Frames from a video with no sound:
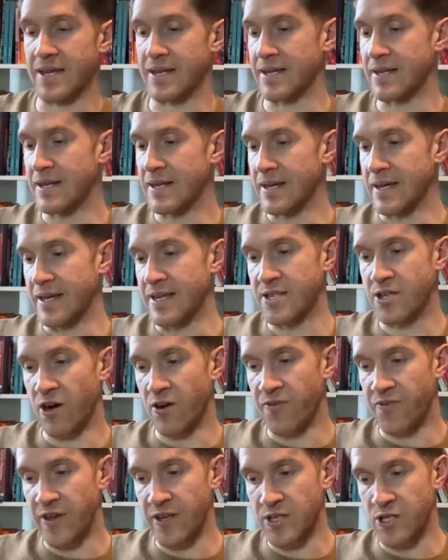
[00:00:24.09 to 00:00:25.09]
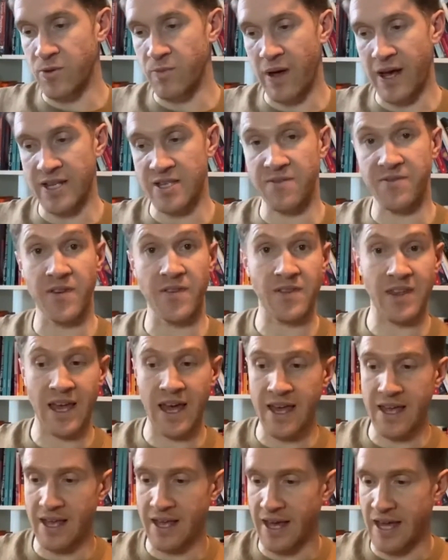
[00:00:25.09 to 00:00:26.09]
And he's got a VO2 max of
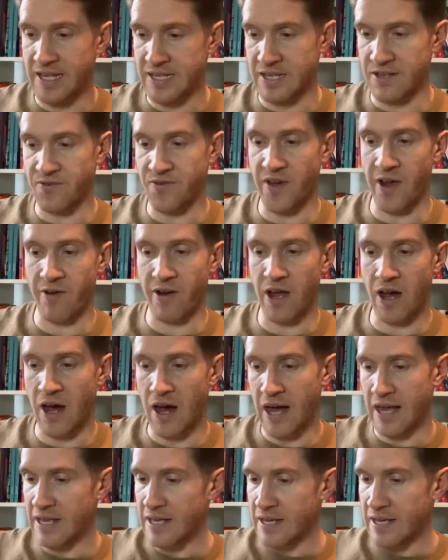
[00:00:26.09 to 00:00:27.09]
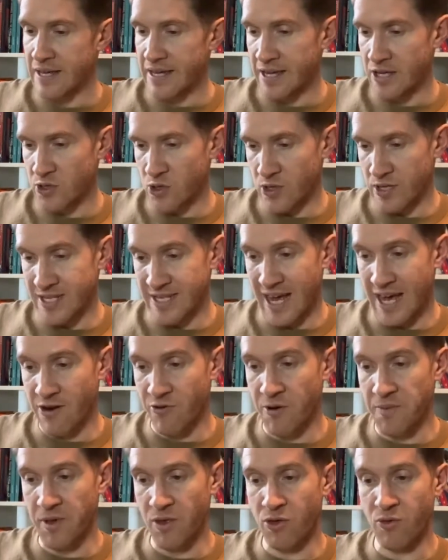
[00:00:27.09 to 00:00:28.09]
58, okay, so it's very high. He's
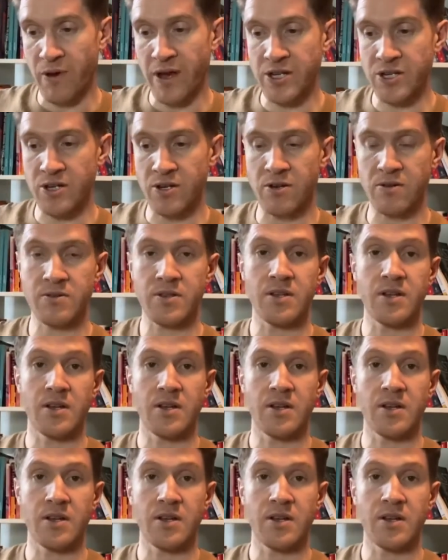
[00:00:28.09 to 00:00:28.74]
anaerobic threshold.